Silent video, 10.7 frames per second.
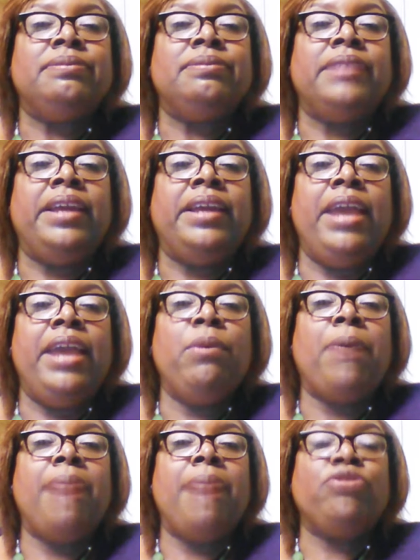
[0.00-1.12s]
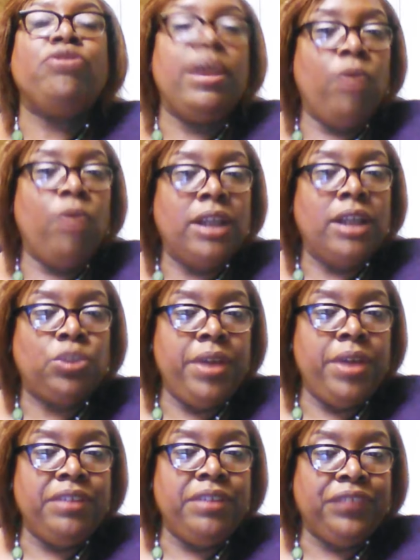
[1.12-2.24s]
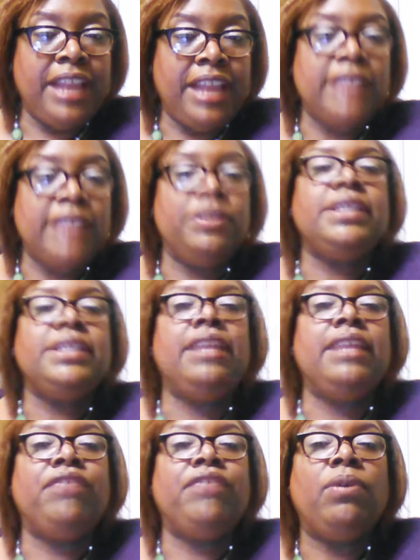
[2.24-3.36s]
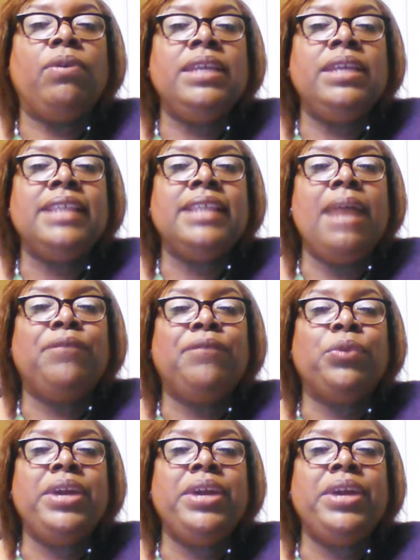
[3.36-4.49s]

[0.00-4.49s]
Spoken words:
Edward probably trying to watch 12 different things on his telephone. He said, I'm for real.